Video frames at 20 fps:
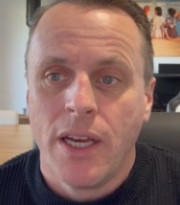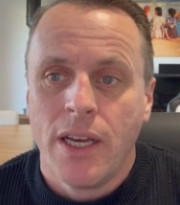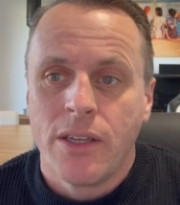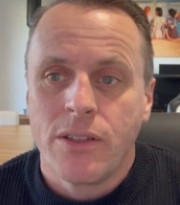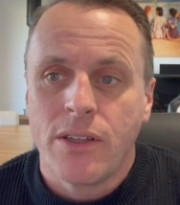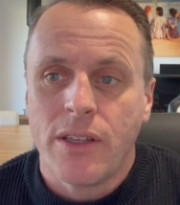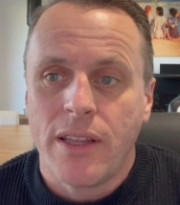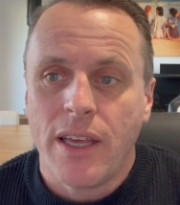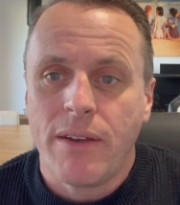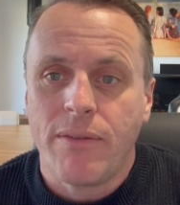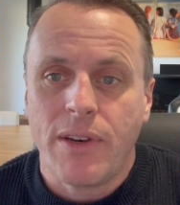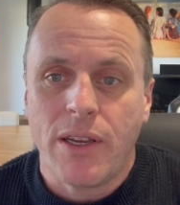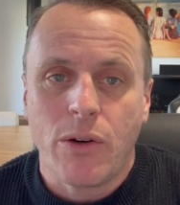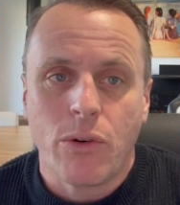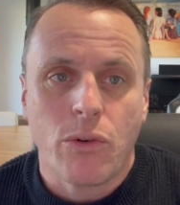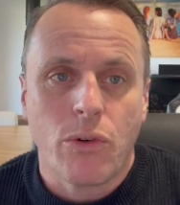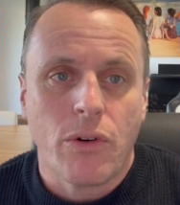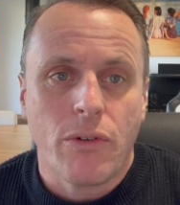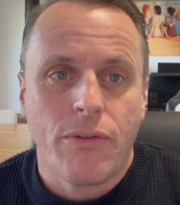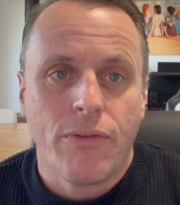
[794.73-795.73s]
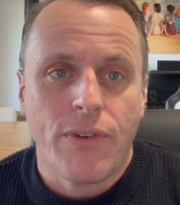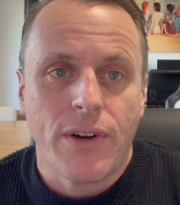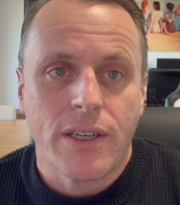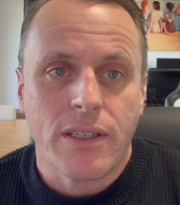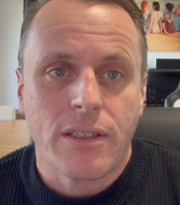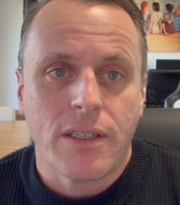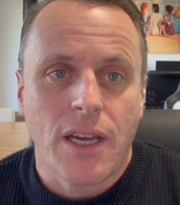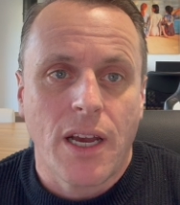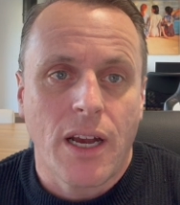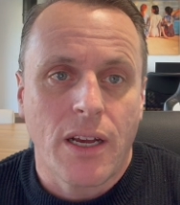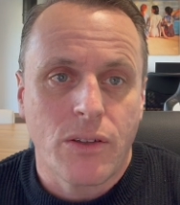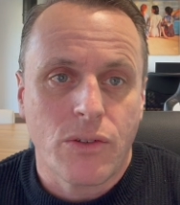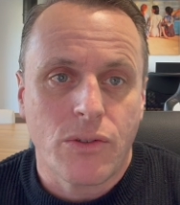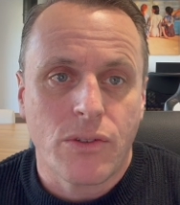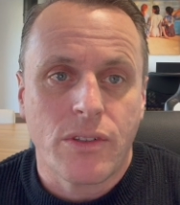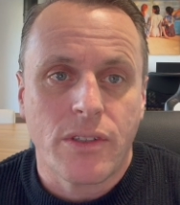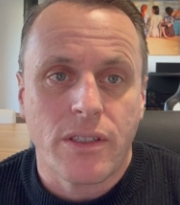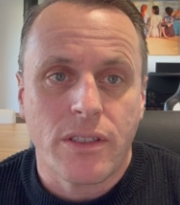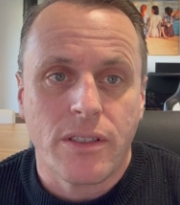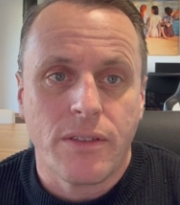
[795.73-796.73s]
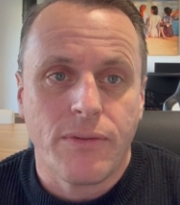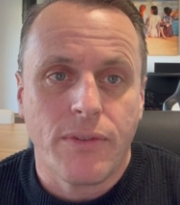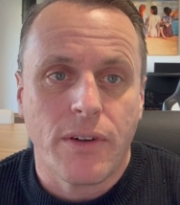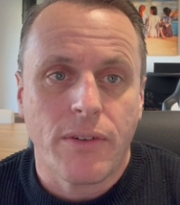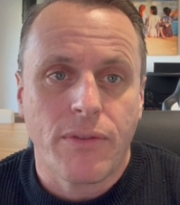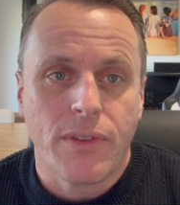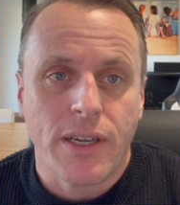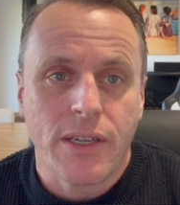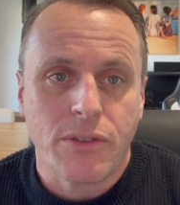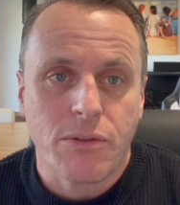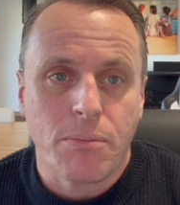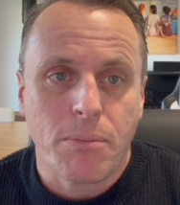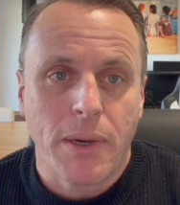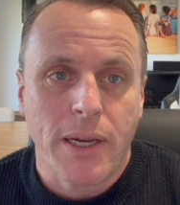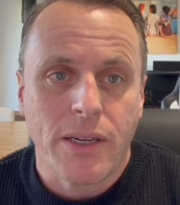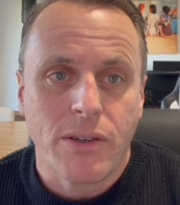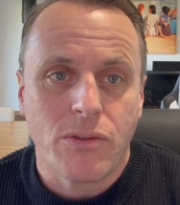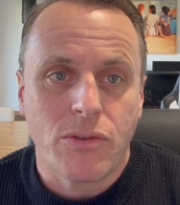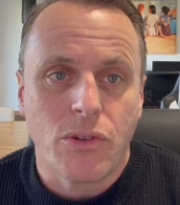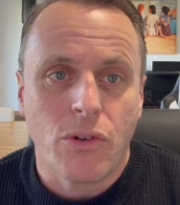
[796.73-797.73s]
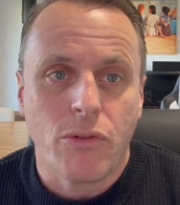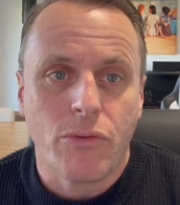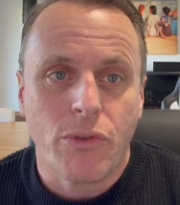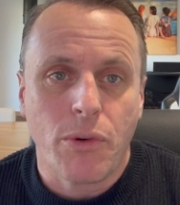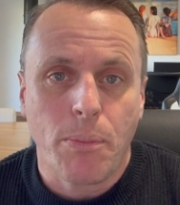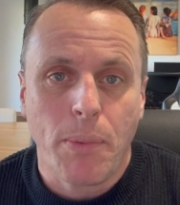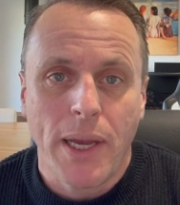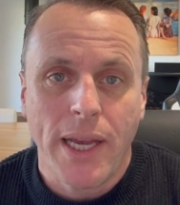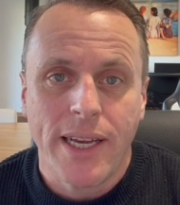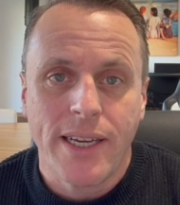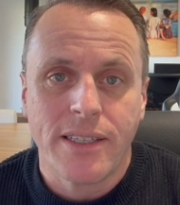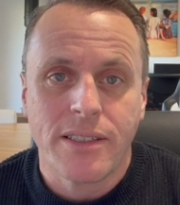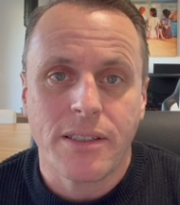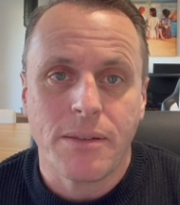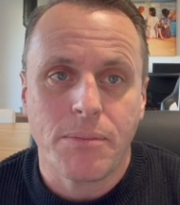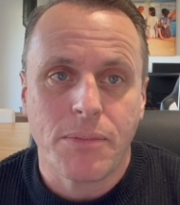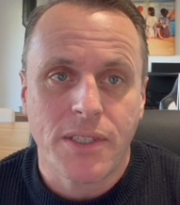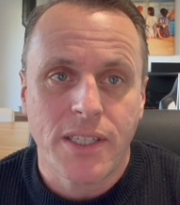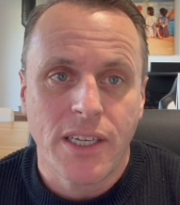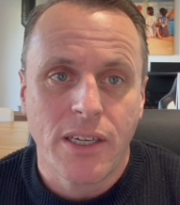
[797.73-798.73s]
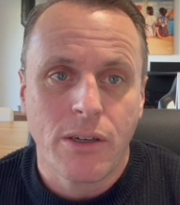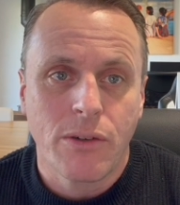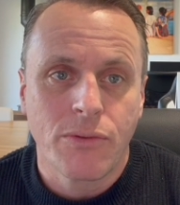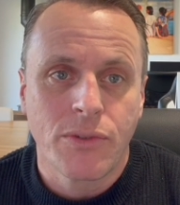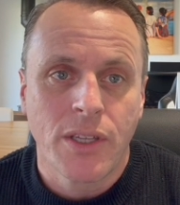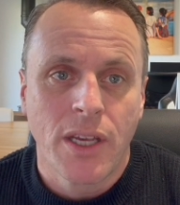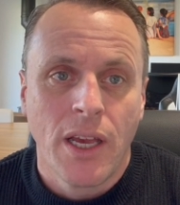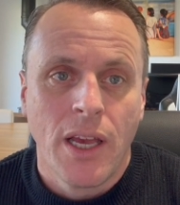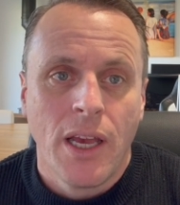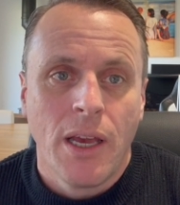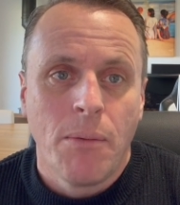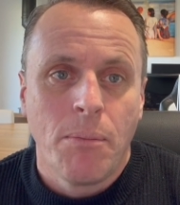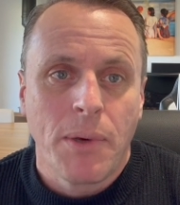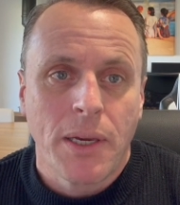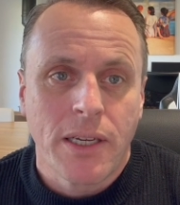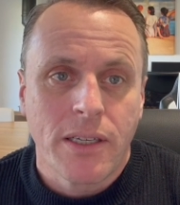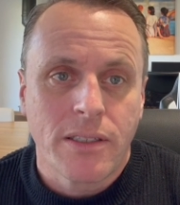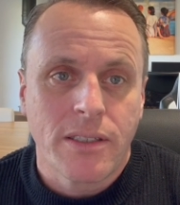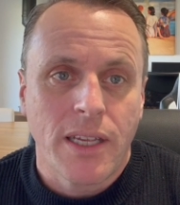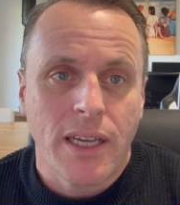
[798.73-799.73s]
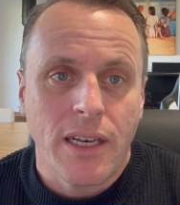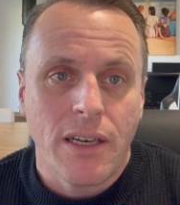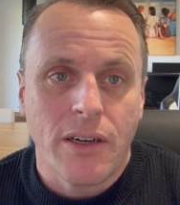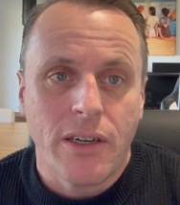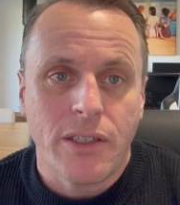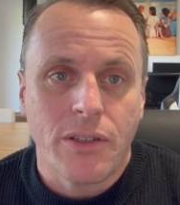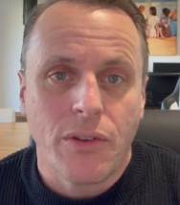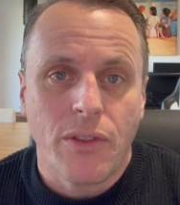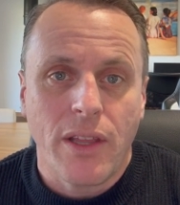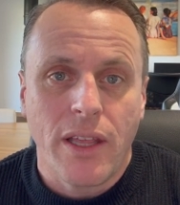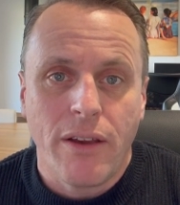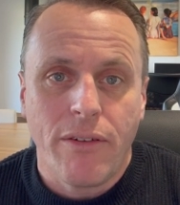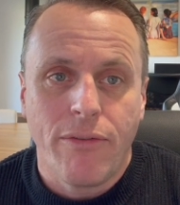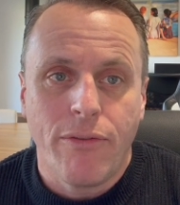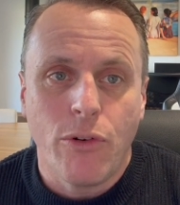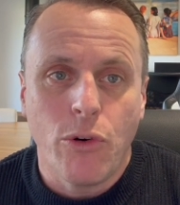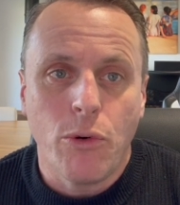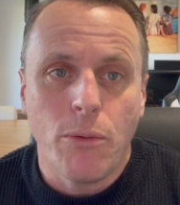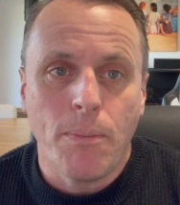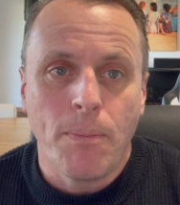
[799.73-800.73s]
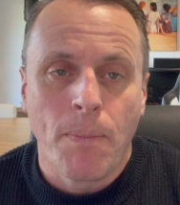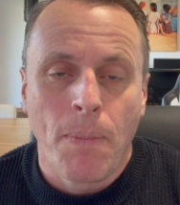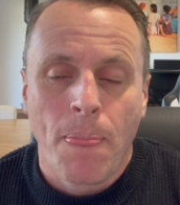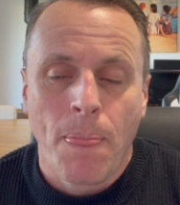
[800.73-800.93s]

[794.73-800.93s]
So they've now got to fund £135,000 of repairs themselves because they lied on their form.